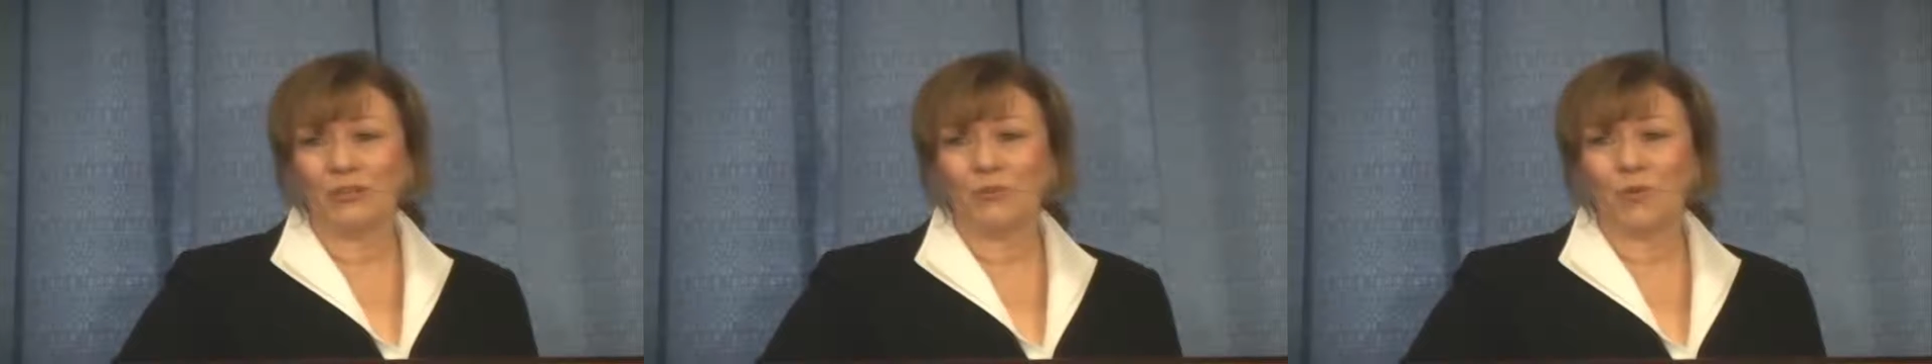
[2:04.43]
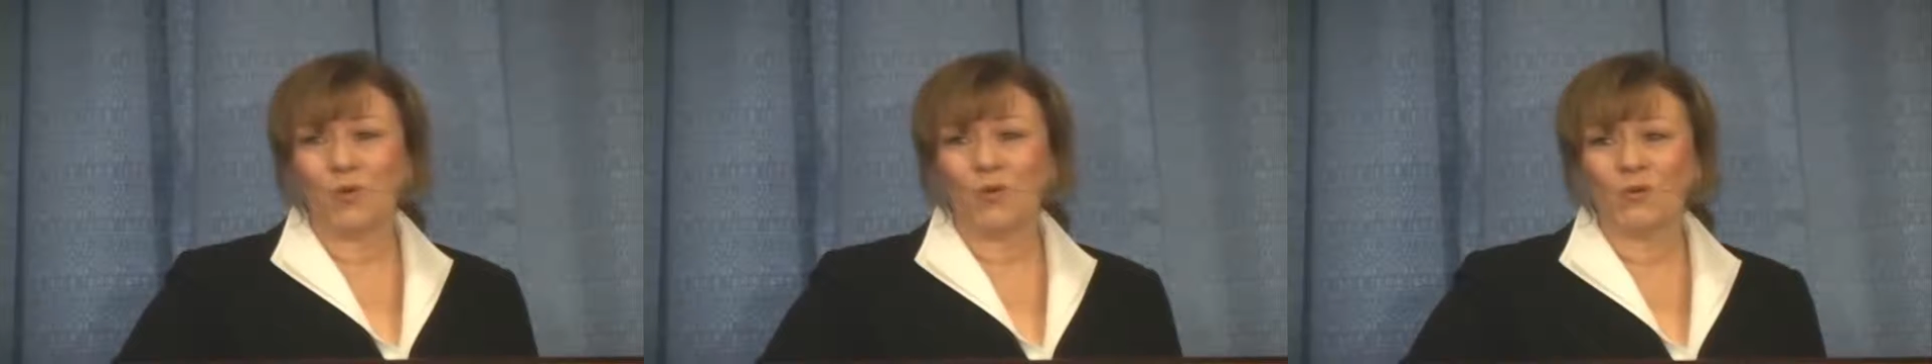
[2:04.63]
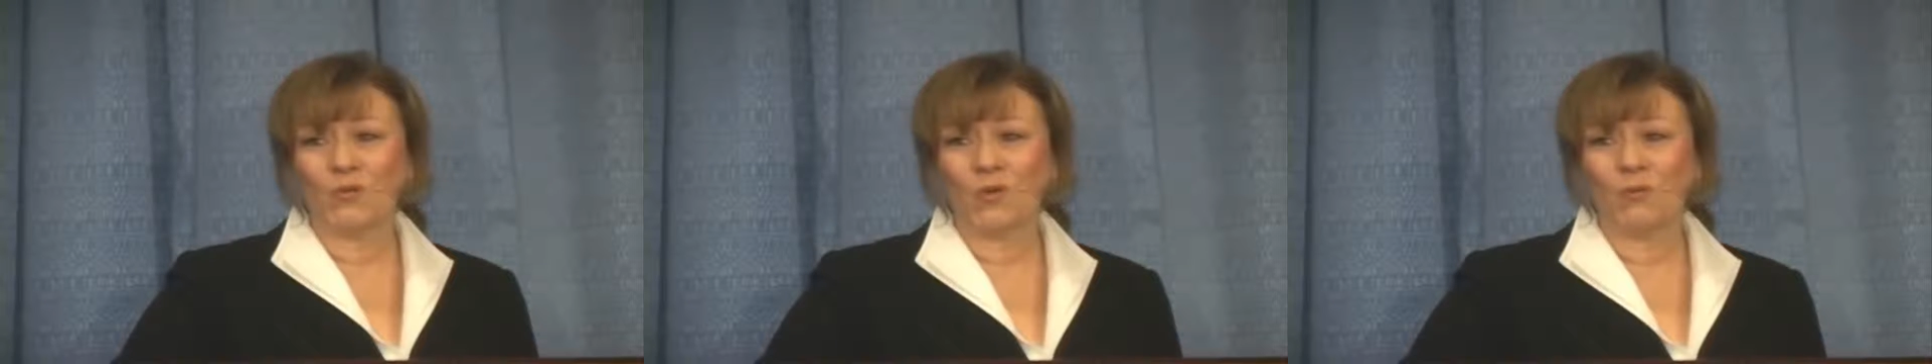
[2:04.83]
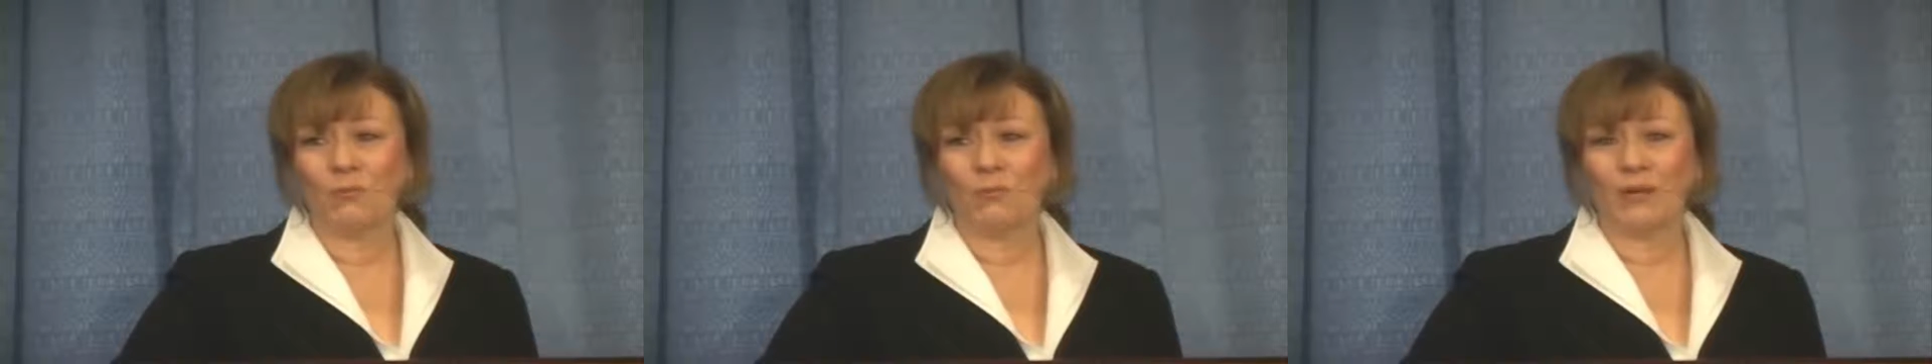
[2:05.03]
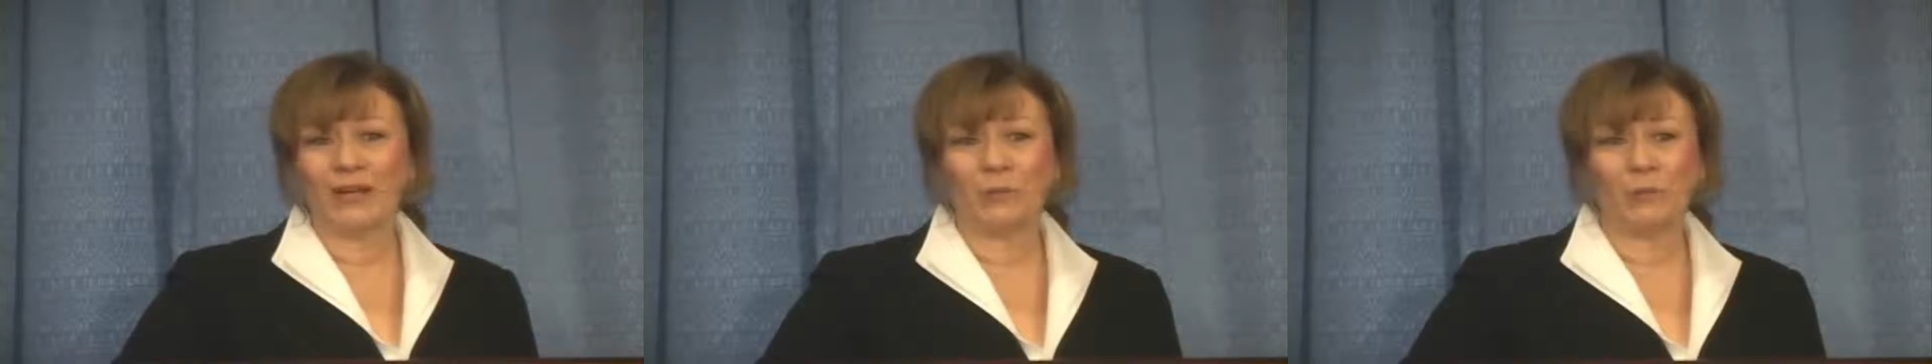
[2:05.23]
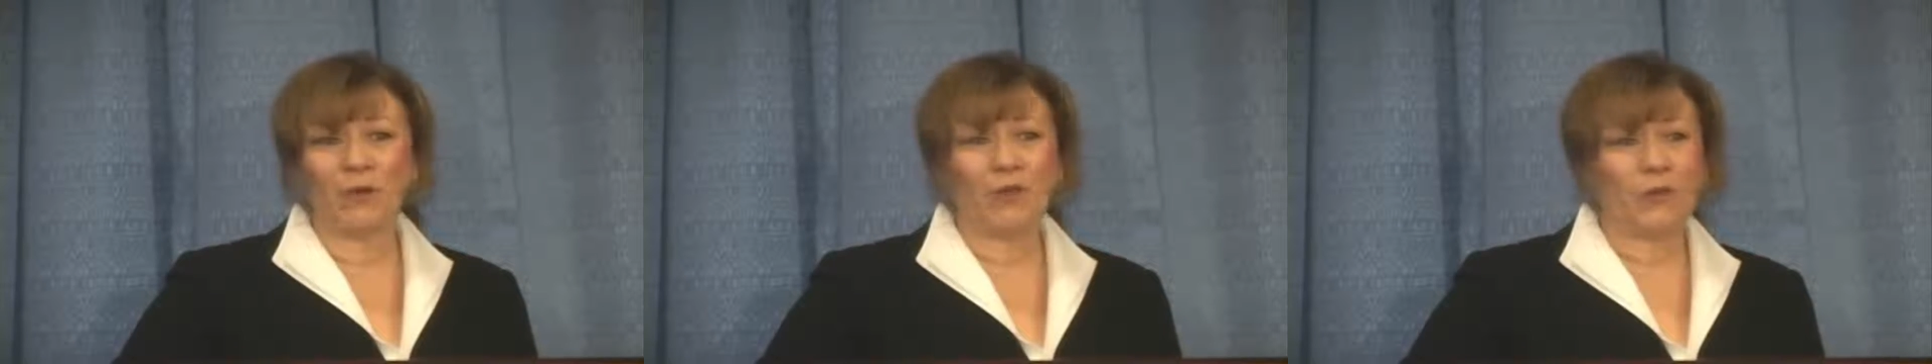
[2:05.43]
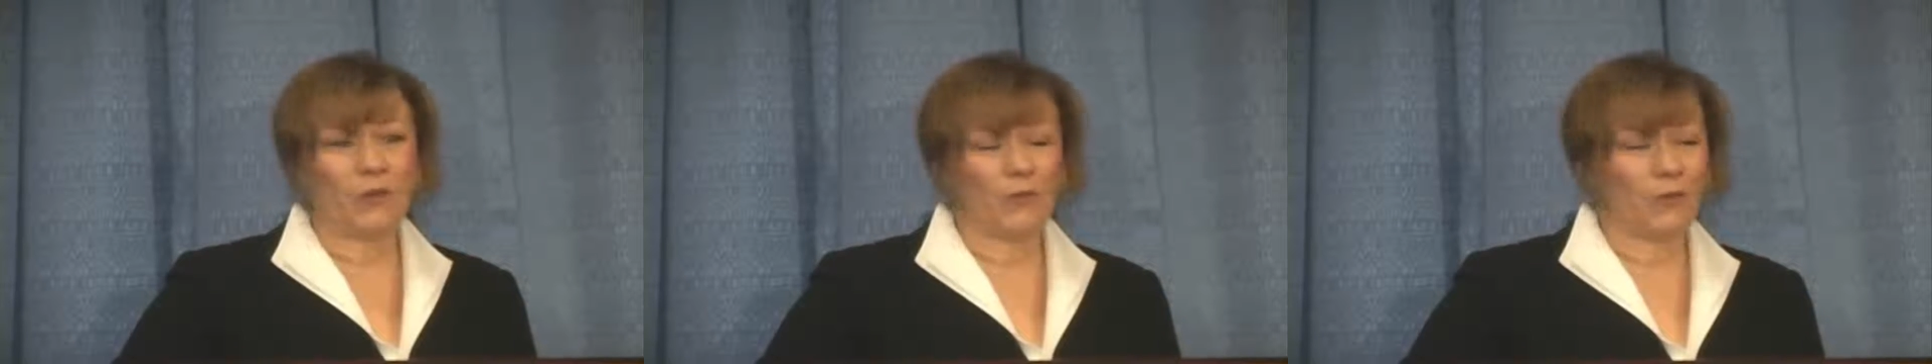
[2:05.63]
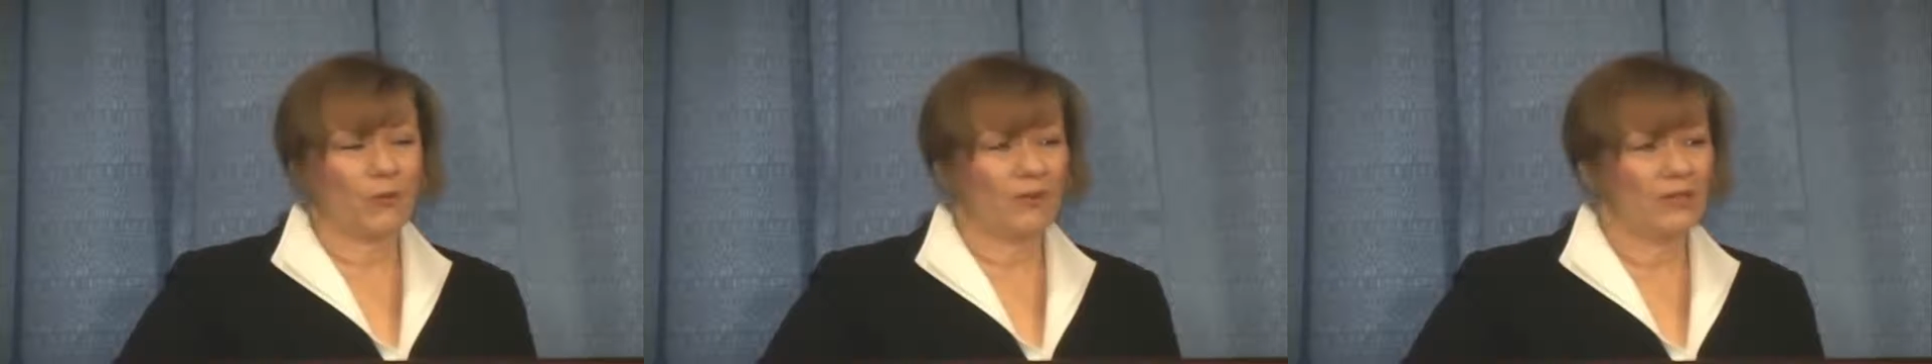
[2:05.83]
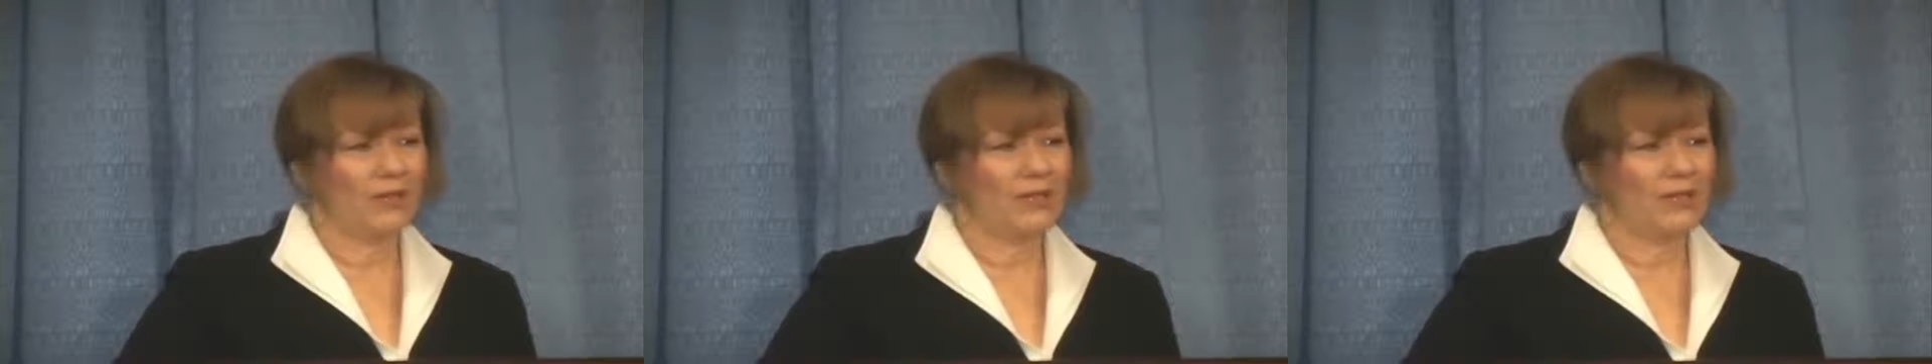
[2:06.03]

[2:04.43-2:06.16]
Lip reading: you also bring with you